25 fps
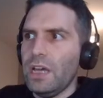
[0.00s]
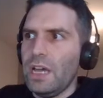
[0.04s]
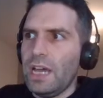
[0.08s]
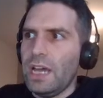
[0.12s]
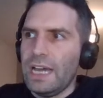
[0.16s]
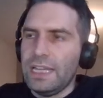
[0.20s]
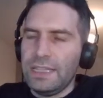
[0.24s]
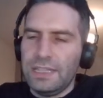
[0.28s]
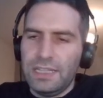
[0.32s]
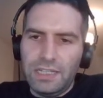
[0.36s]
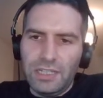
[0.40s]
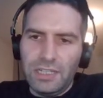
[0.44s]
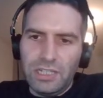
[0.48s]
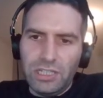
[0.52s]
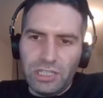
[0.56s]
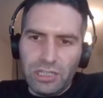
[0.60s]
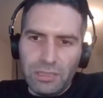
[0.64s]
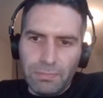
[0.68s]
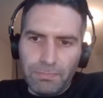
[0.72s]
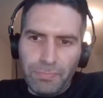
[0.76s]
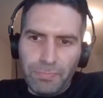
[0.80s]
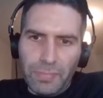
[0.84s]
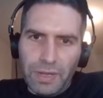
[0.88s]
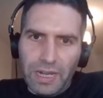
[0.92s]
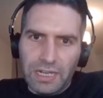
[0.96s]
And this is
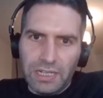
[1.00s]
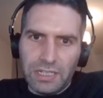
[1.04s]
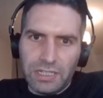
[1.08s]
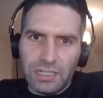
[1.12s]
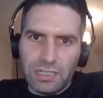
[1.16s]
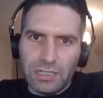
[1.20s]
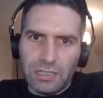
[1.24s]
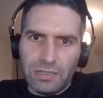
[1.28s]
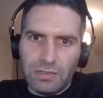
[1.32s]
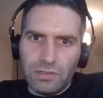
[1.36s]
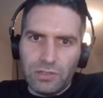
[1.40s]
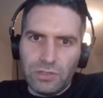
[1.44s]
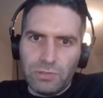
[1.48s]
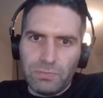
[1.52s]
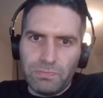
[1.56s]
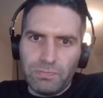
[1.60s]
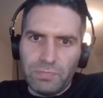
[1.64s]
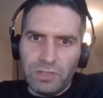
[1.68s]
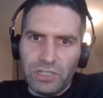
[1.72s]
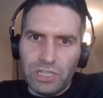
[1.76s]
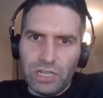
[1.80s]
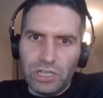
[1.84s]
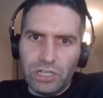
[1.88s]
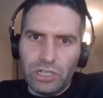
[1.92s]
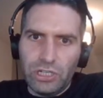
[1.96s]
the best
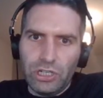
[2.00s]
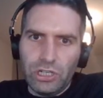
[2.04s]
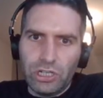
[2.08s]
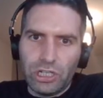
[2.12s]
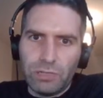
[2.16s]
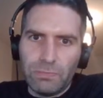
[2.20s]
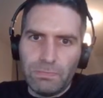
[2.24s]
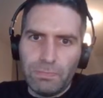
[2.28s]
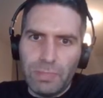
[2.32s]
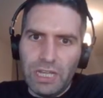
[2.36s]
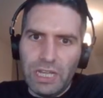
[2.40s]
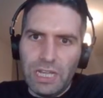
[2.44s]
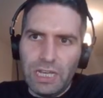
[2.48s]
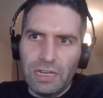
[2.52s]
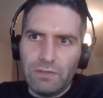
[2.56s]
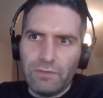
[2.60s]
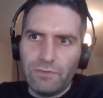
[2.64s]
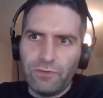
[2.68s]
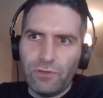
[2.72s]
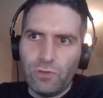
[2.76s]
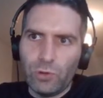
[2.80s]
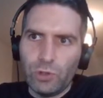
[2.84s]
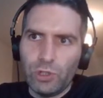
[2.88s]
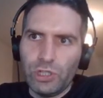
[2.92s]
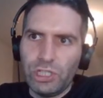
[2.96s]
position you can be
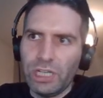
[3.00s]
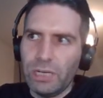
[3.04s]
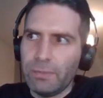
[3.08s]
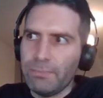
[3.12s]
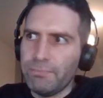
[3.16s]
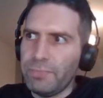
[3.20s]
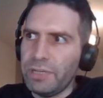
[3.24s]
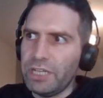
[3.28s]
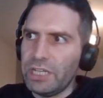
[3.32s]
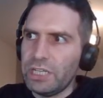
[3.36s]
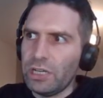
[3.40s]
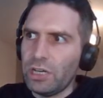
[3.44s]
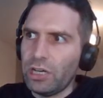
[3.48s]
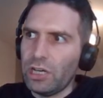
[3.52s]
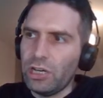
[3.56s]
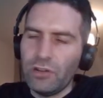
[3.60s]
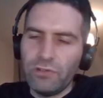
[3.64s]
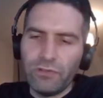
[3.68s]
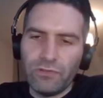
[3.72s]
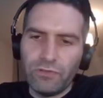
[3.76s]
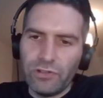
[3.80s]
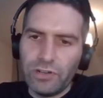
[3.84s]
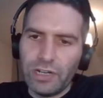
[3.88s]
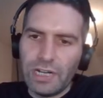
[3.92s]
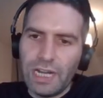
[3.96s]
in for jumping
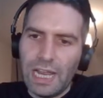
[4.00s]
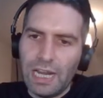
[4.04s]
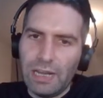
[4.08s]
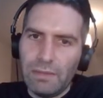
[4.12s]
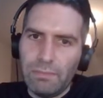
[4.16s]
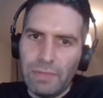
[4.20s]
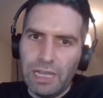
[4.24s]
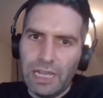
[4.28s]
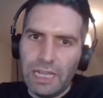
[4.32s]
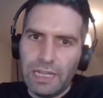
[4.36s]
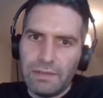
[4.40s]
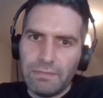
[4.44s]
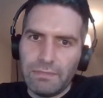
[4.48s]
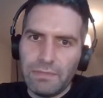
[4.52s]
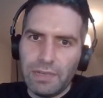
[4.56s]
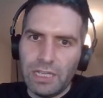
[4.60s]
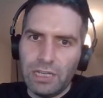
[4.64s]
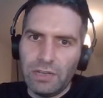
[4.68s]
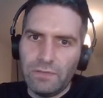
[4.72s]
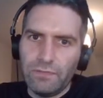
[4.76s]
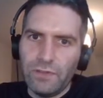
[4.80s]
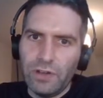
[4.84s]
over an enemy in a